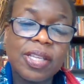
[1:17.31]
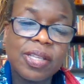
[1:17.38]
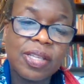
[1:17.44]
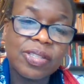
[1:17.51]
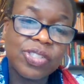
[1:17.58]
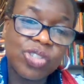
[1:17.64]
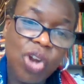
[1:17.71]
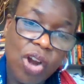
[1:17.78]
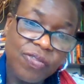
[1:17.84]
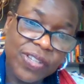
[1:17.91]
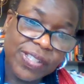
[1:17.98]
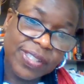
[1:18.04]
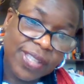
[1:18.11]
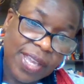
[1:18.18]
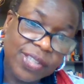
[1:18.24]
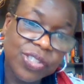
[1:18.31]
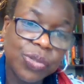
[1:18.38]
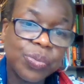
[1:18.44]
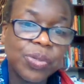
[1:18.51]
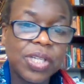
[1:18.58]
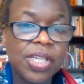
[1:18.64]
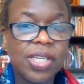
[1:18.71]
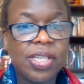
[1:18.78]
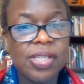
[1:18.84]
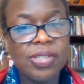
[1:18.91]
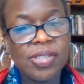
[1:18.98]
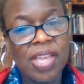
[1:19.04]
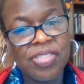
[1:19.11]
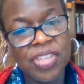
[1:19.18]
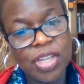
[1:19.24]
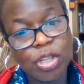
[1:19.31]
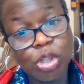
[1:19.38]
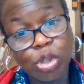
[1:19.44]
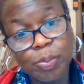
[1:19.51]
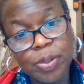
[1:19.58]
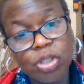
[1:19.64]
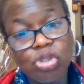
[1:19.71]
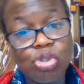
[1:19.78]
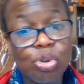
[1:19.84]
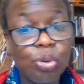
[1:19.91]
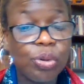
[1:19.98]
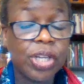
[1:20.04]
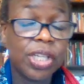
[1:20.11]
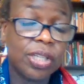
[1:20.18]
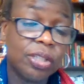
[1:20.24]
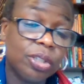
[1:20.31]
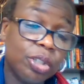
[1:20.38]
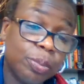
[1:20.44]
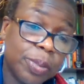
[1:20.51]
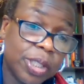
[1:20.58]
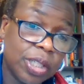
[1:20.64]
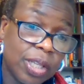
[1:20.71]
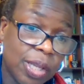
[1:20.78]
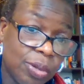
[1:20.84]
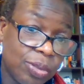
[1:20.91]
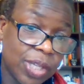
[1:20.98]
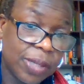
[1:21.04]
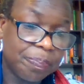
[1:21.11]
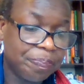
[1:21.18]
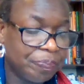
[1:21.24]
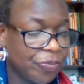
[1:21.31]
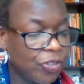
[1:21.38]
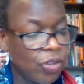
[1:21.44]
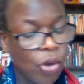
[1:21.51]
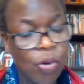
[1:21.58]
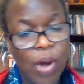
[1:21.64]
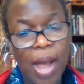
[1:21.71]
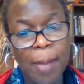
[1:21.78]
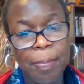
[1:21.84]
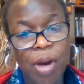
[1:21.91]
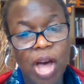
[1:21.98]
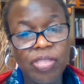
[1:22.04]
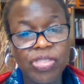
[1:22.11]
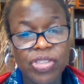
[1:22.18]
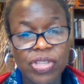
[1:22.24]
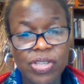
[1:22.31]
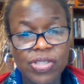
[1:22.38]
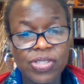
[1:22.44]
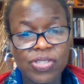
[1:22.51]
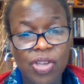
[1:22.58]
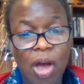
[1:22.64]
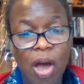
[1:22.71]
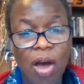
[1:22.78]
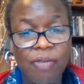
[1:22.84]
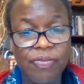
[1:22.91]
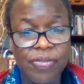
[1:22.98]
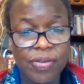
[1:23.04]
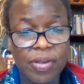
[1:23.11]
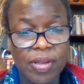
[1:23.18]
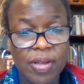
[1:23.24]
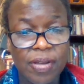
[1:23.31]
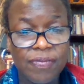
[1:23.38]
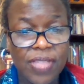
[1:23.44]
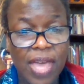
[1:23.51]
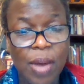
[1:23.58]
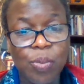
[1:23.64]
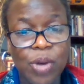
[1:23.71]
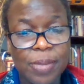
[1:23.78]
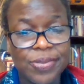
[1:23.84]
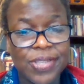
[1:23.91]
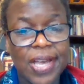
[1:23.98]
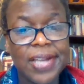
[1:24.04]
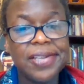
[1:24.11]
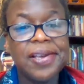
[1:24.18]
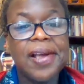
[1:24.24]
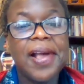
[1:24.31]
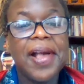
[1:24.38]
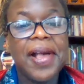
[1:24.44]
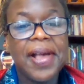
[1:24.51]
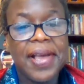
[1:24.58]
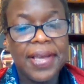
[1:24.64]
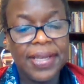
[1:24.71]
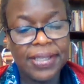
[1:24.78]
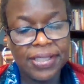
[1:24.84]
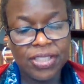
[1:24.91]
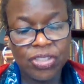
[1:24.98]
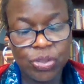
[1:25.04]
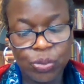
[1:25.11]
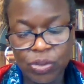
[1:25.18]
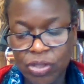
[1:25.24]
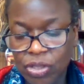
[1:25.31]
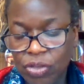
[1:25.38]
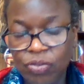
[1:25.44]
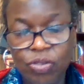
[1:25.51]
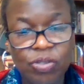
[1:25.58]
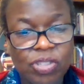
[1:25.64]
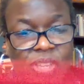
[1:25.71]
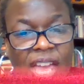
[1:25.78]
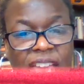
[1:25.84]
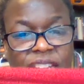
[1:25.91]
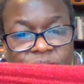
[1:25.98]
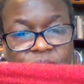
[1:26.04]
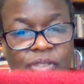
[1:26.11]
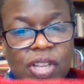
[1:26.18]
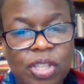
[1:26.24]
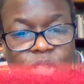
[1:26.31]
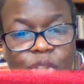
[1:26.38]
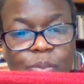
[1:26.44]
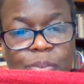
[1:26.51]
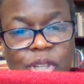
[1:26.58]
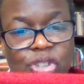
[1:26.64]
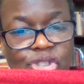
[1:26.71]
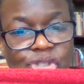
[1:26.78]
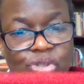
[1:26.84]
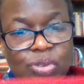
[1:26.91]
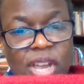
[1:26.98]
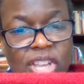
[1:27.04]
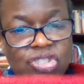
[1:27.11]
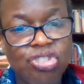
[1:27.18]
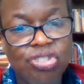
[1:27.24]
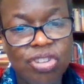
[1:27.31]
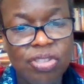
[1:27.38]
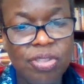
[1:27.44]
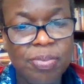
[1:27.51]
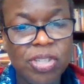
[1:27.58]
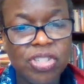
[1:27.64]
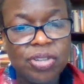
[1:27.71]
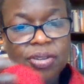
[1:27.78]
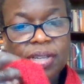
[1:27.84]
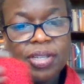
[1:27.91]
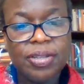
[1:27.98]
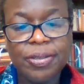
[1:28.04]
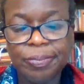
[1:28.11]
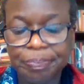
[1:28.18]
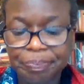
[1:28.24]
scarf accessories, I think a little bit of jewelry, and a little bit of clothing. So I bought this off of that website, and it's kind of a little bit of stretch to the material.